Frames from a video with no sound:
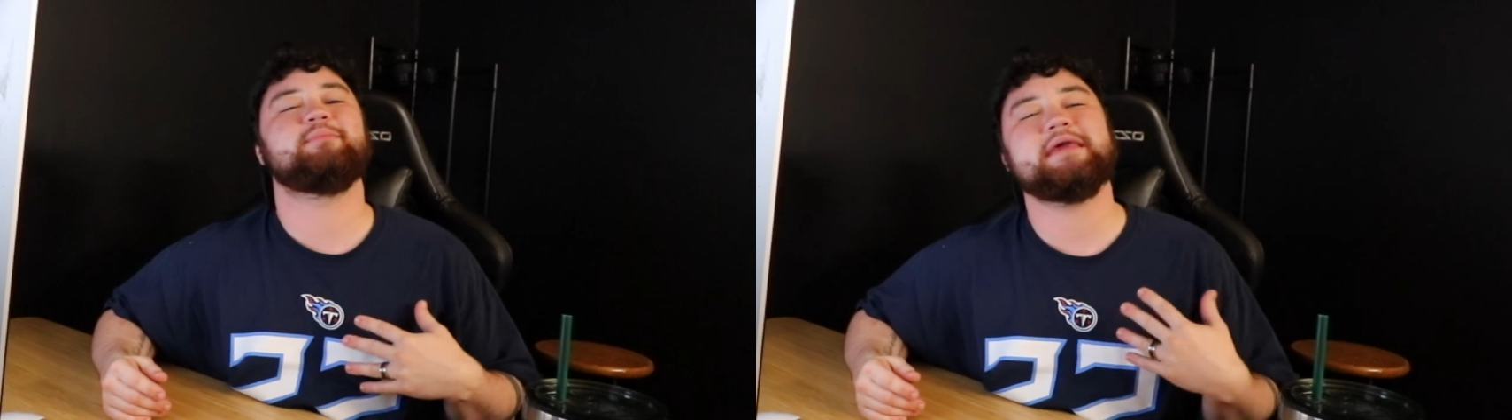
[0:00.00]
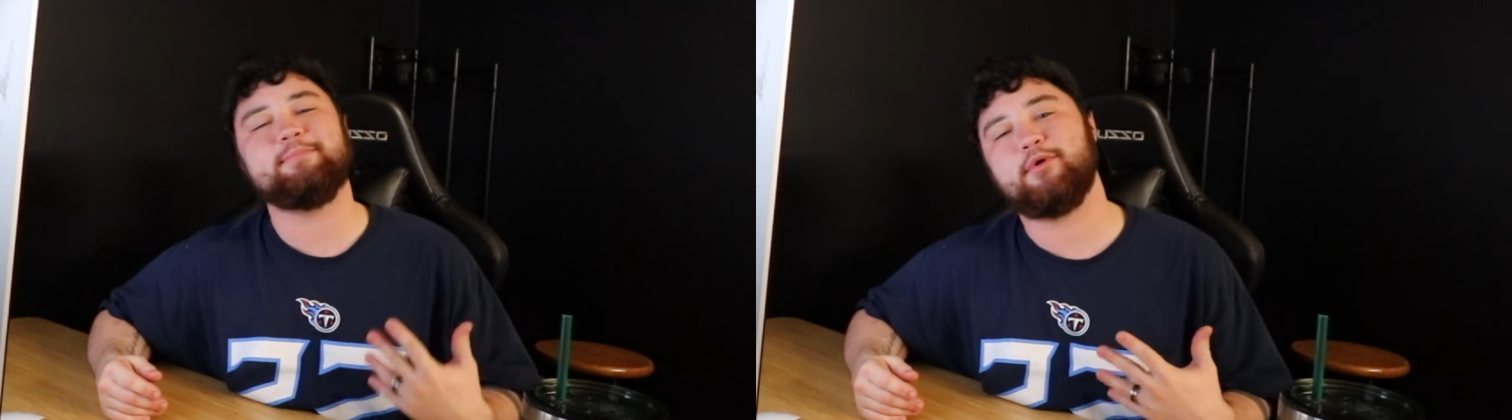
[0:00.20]

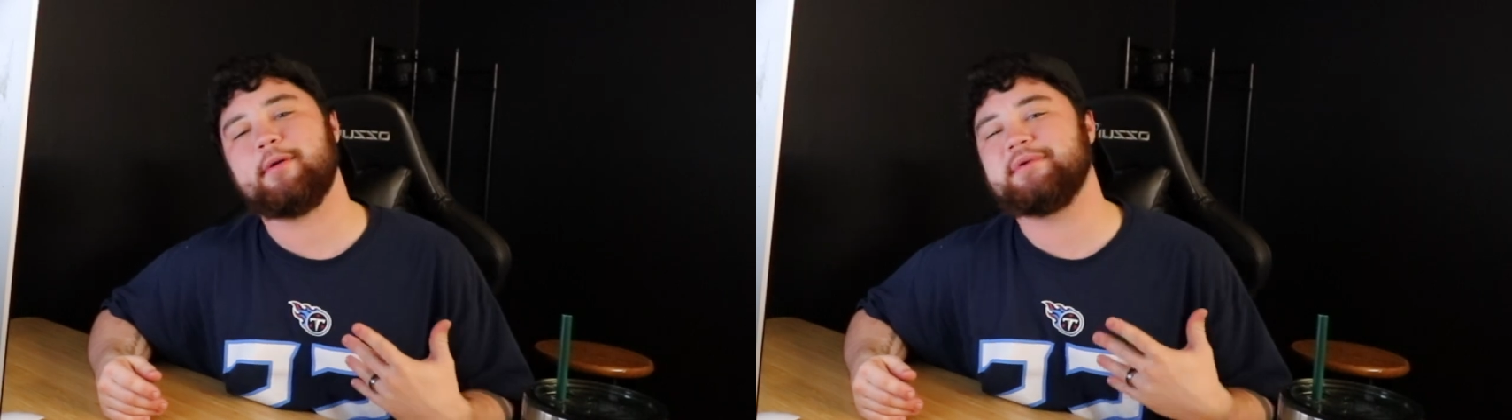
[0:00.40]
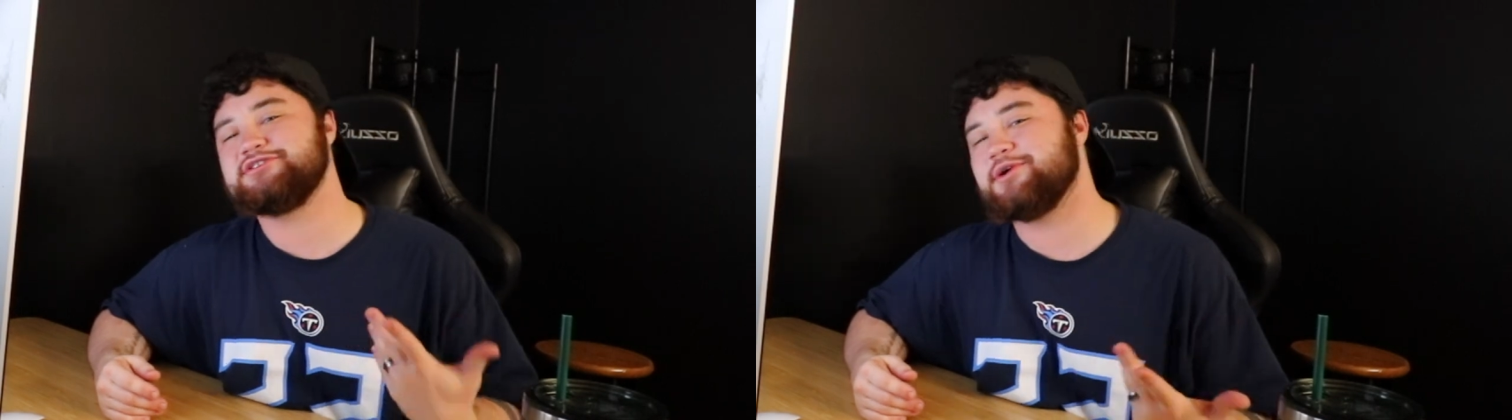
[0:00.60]
people.
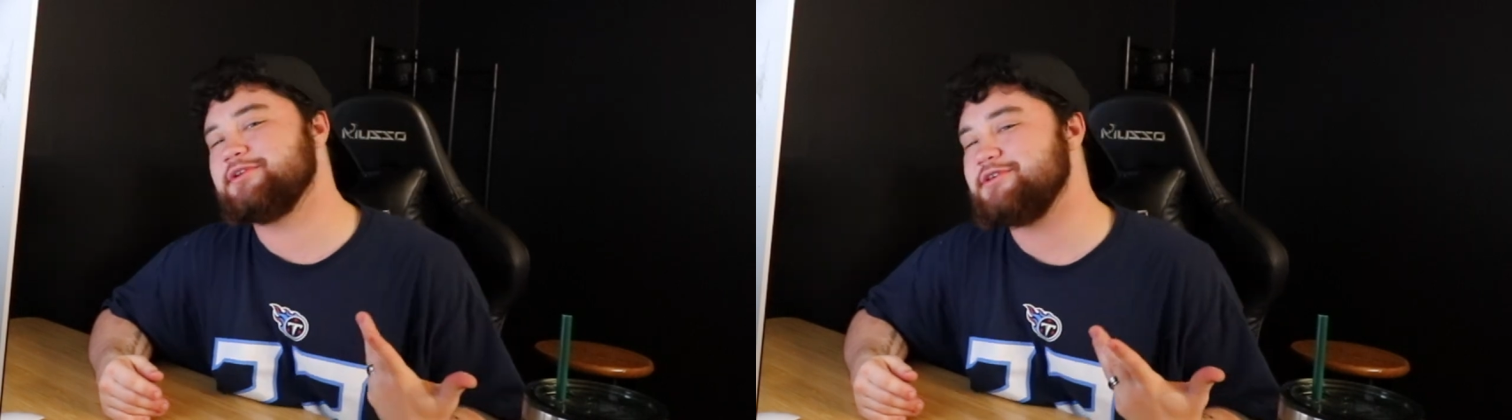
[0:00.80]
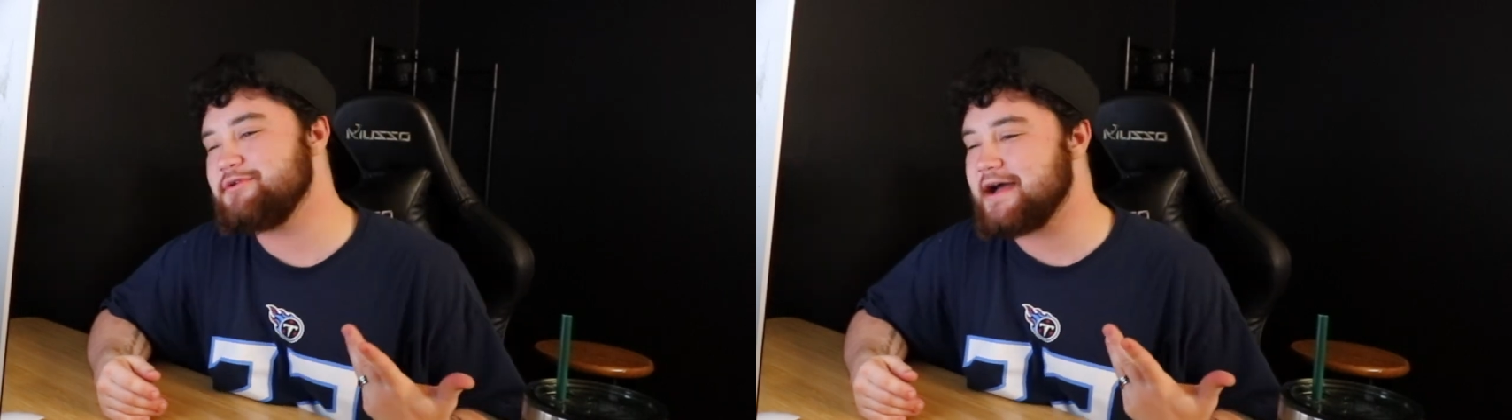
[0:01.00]
I've been
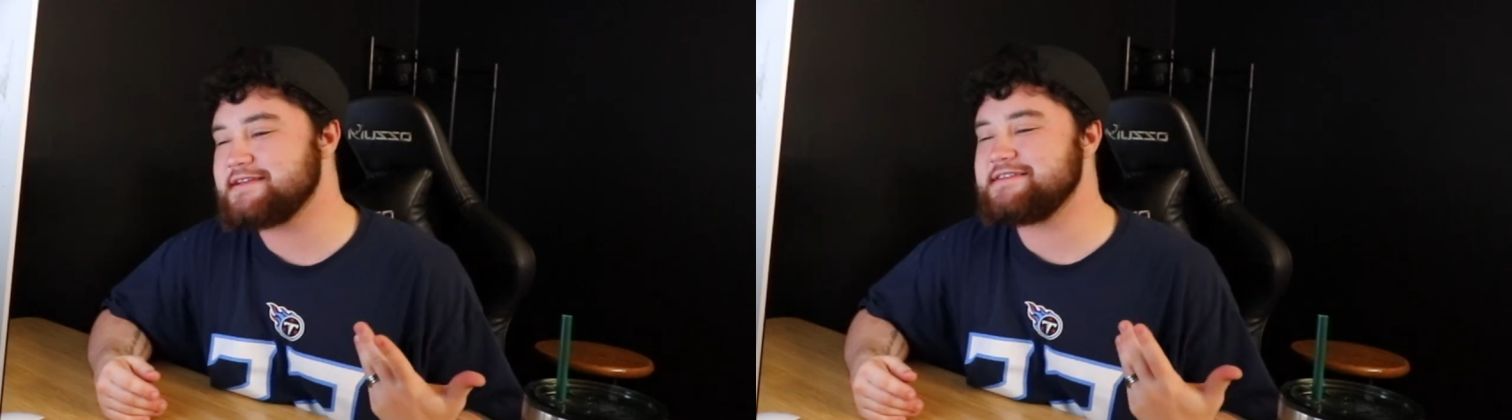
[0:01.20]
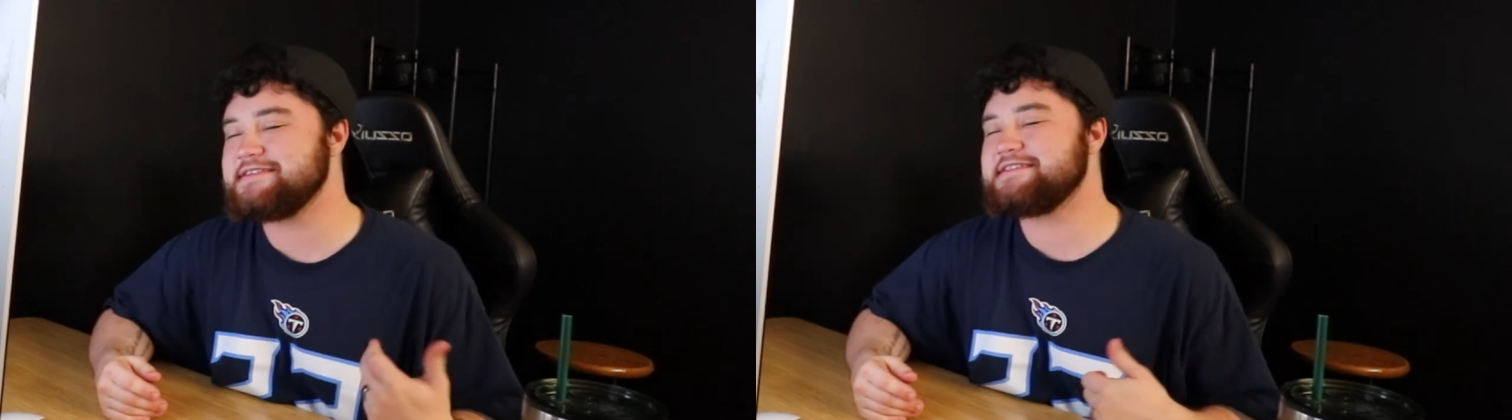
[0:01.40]
showing you
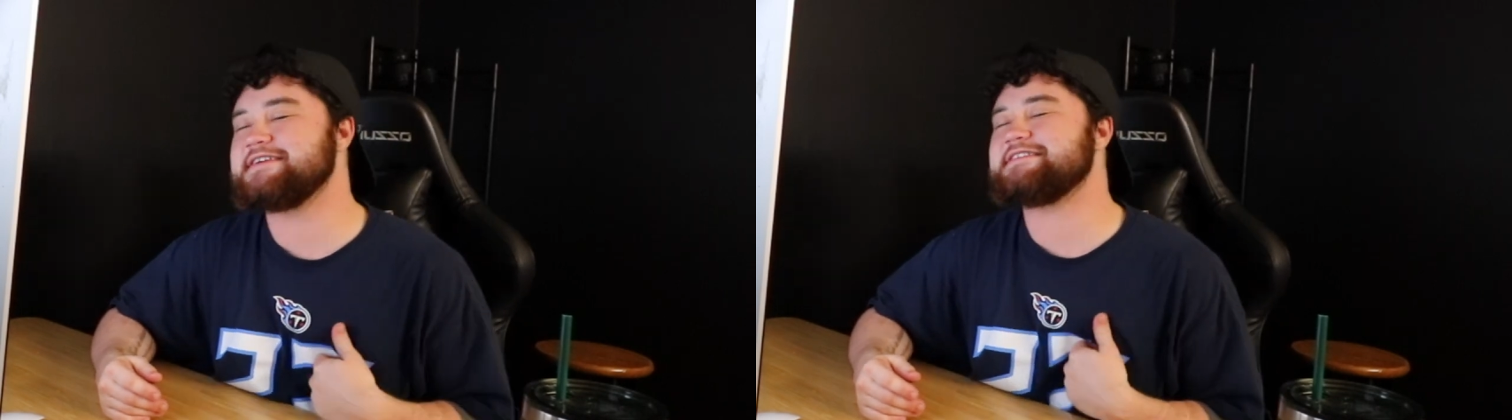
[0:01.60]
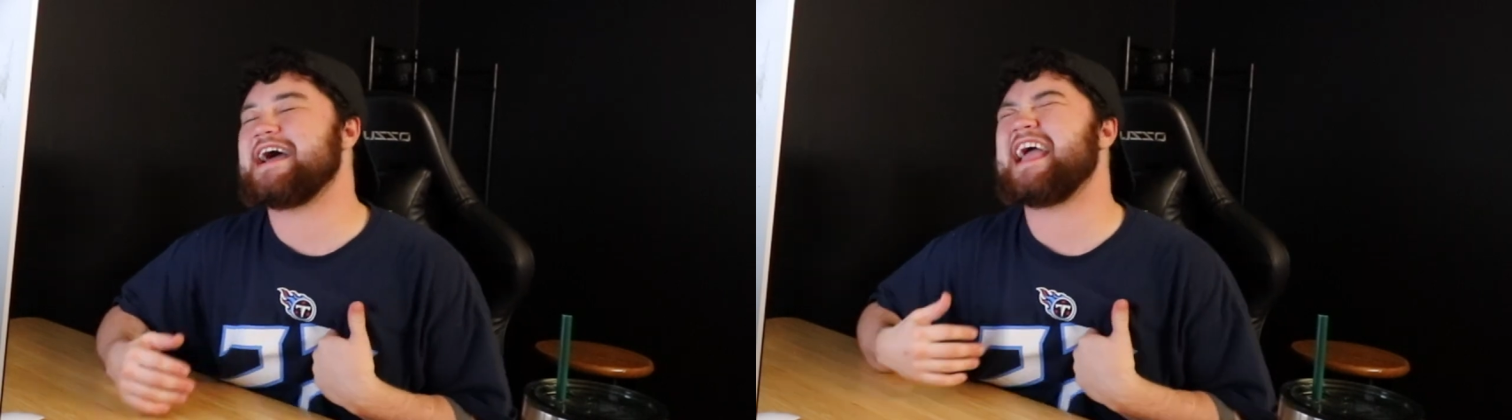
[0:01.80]
guys these
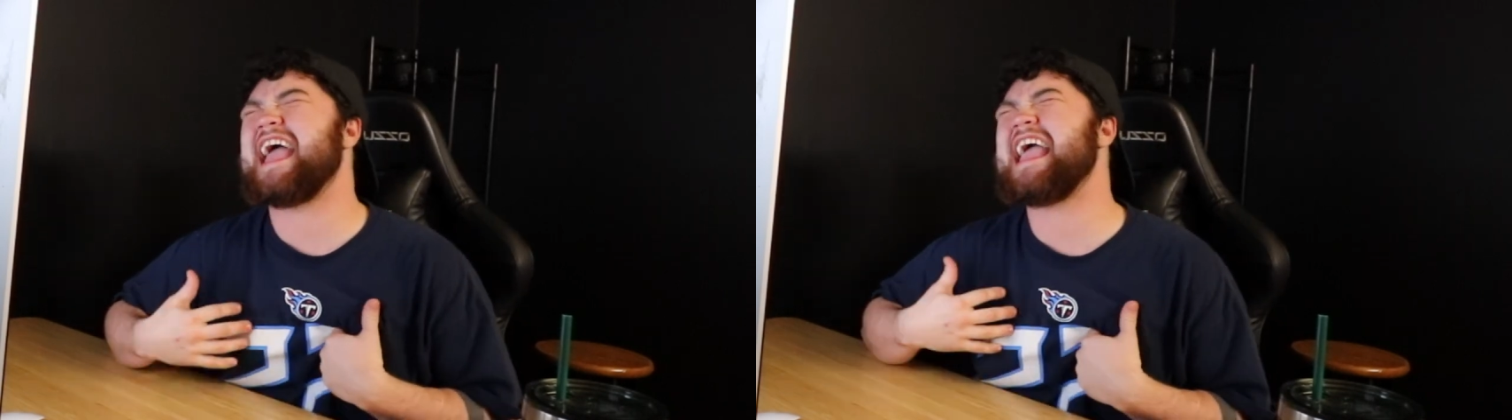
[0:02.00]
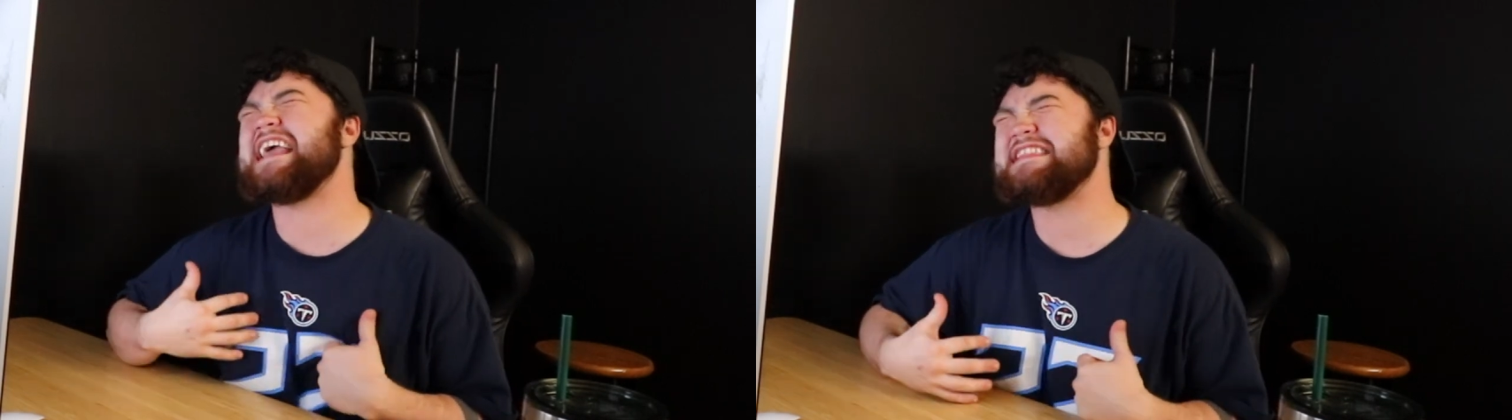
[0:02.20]
things. I
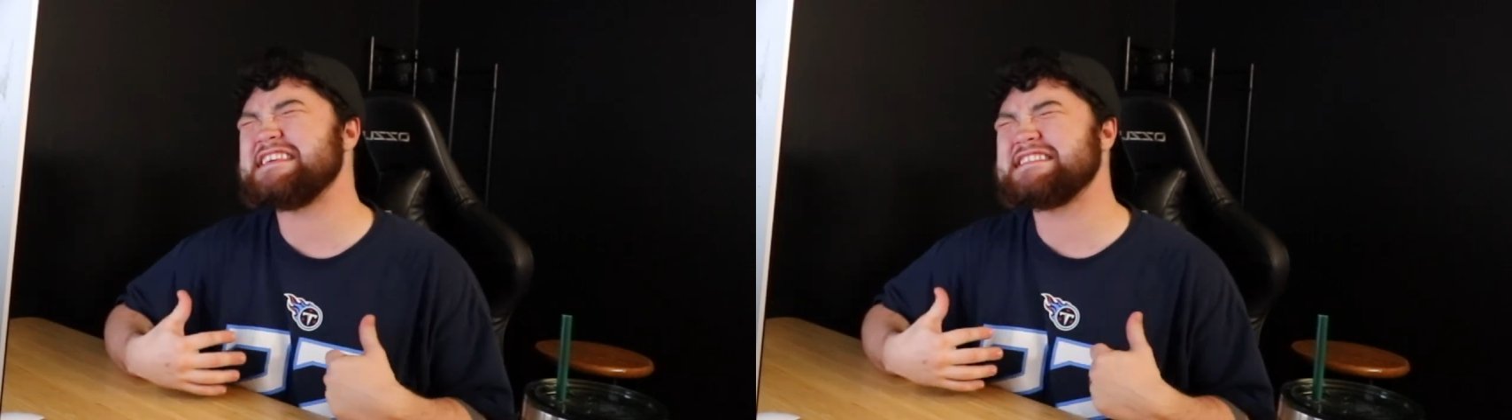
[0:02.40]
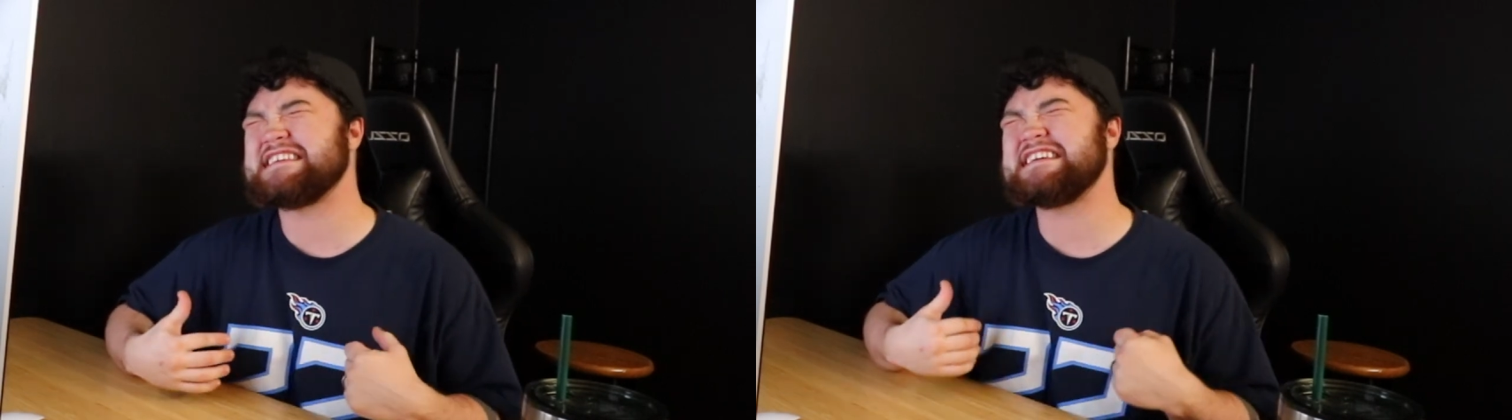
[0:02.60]
hate
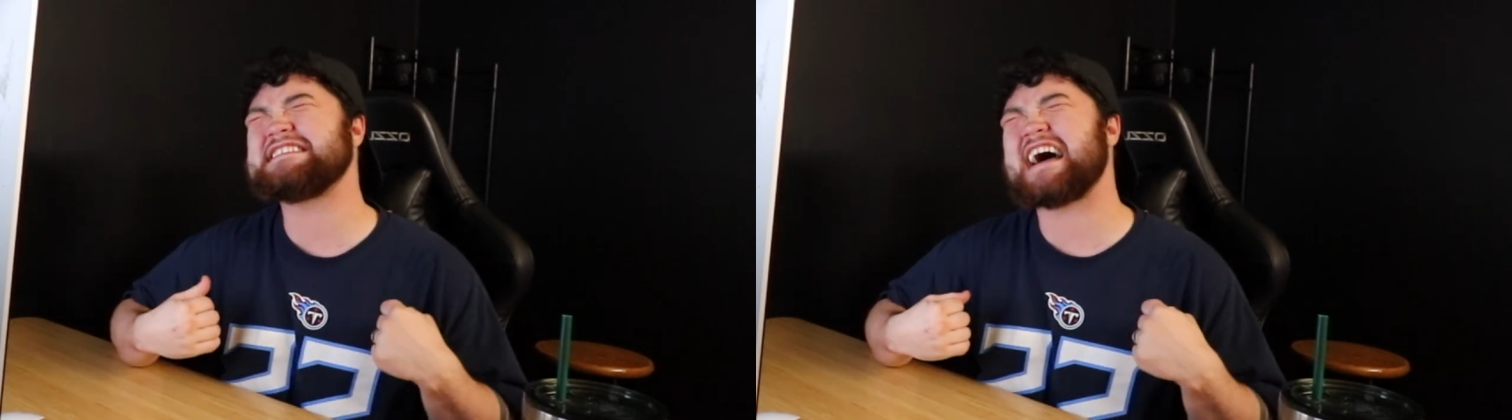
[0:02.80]
these things.